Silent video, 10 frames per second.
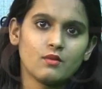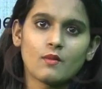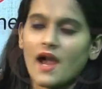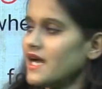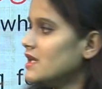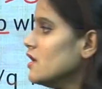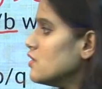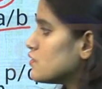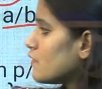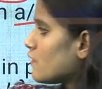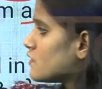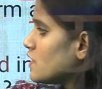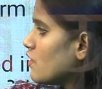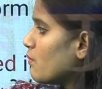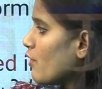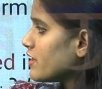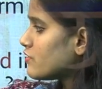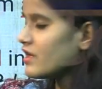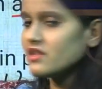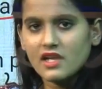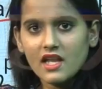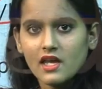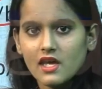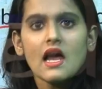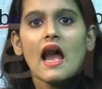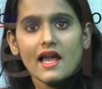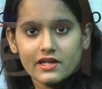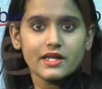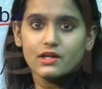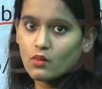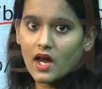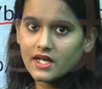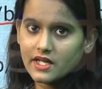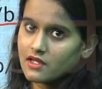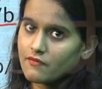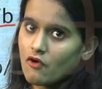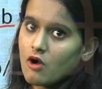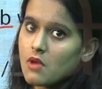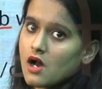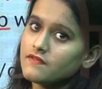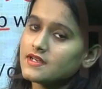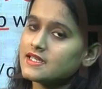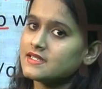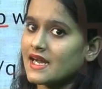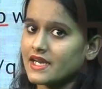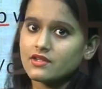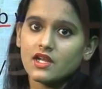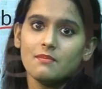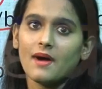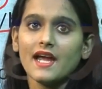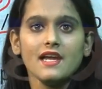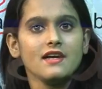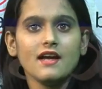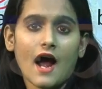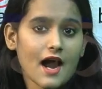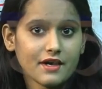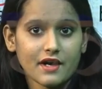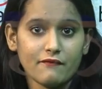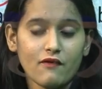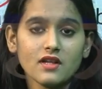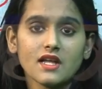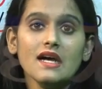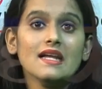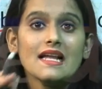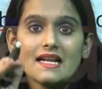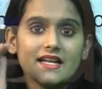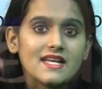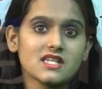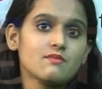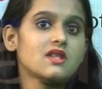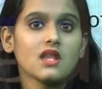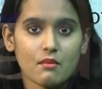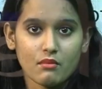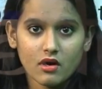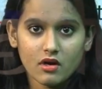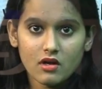Right? So for 0.33, I can write in the form of 33 by 100 for the decimal number.